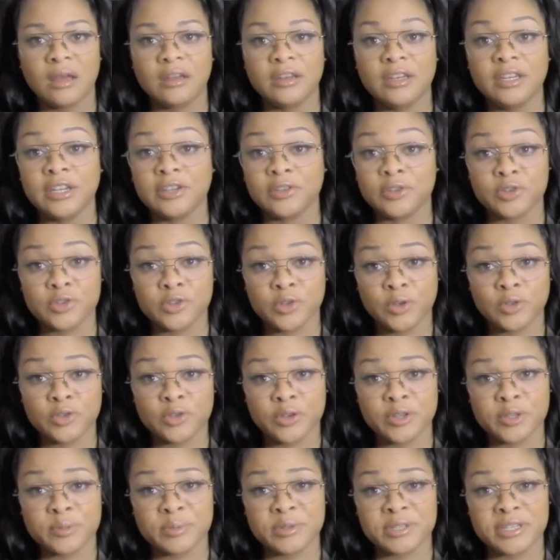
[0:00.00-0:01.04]
Neither
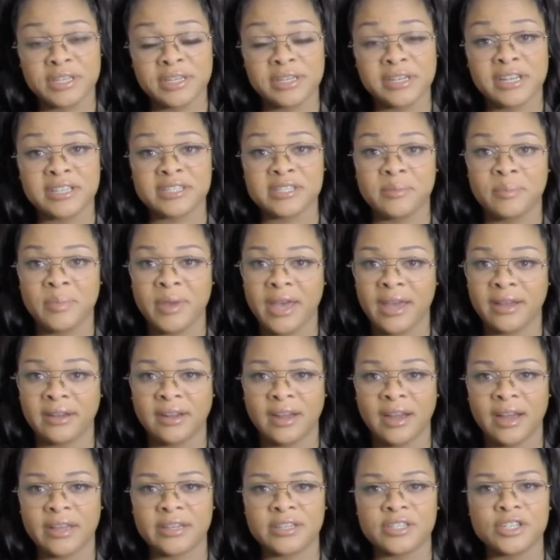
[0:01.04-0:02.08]
soldier is presented as the bad
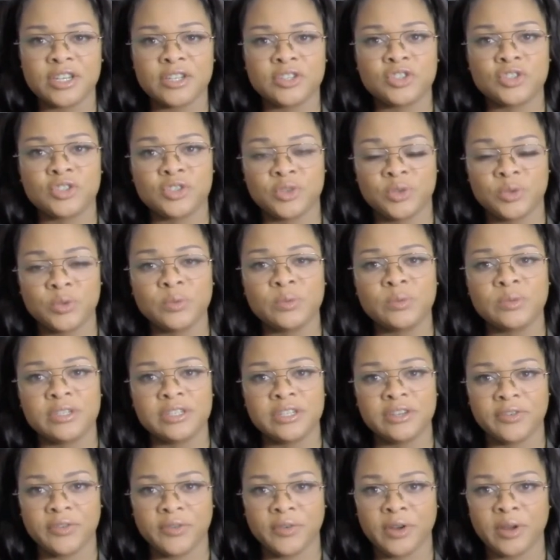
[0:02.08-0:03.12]
guy, just two
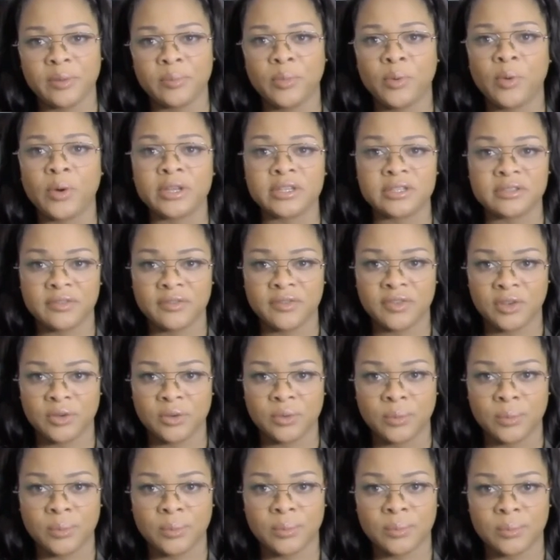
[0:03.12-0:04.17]
differing points of
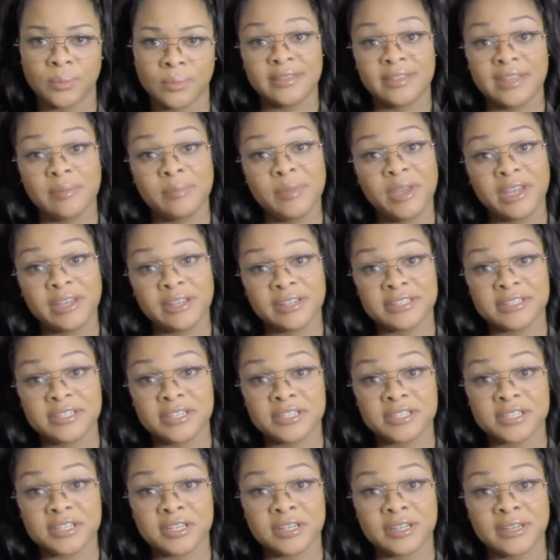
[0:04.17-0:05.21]
view. They make a
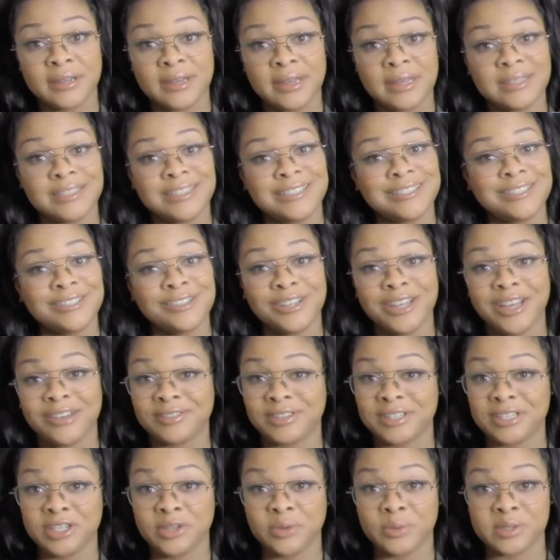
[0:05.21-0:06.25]
decision and still have
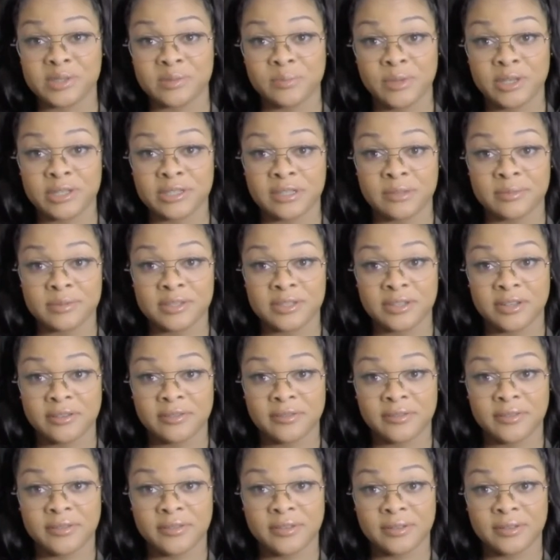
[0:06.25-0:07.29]
to deal with some messed up stuff.